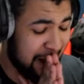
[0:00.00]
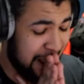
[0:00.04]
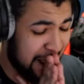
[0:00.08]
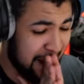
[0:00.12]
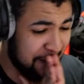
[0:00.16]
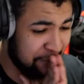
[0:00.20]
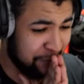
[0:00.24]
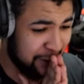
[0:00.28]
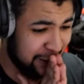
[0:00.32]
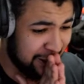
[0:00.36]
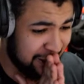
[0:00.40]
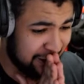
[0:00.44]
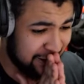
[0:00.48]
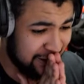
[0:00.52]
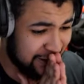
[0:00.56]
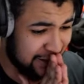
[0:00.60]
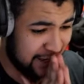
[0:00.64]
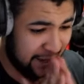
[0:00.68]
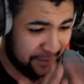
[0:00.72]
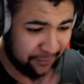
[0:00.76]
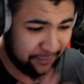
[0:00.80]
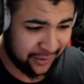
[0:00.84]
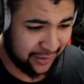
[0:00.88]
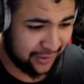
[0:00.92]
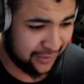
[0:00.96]
I'm going to
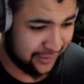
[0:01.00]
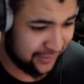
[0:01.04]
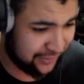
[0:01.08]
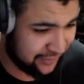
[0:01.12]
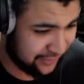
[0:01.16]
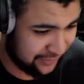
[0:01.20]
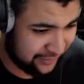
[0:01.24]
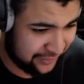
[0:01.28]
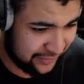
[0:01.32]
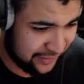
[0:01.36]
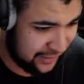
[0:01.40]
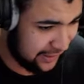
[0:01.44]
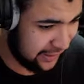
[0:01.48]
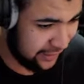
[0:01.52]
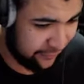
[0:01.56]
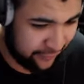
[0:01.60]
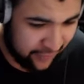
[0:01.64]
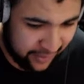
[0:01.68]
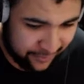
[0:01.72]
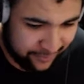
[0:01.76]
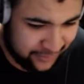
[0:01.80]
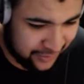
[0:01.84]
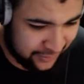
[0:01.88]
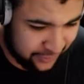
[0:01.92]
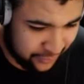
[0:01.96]
I'm gonna just leave
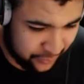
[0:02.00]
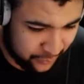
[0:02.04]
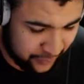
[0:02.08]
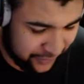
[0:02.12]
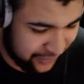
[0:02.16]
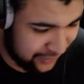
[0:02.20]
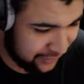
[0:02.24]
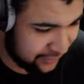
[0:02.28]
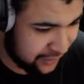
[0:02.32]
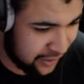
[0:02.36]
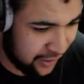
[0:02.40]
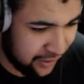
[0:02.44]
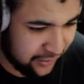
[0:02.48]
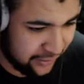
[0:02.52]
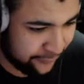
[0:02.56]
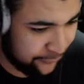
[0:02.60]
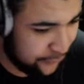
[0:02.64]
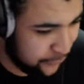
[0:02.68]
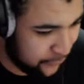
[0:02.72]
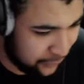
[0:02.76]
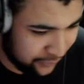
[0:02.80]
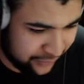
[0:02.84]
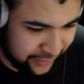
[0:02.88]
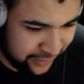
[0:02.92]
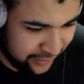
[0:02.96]
him to deal with these cards. If he
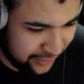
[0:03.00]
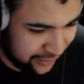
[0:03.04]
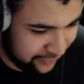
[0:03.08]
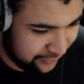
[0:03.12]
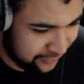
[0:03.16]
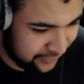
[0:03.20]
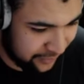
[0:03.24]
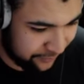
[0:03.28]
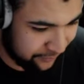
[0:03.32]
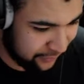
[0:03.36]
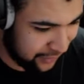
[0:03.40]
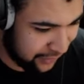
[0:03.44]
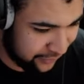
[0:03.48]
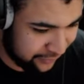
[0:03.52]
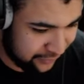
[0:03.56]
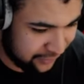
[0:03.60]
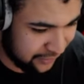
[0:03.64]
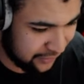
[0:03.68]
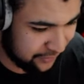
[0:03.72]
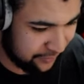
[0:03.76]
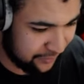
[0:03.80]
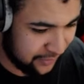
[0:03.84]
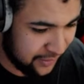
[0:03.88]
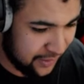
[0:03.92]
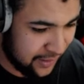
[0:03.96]
wants to dust them, dust
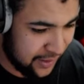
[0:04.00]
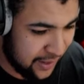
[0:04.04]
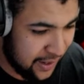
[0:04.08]
them.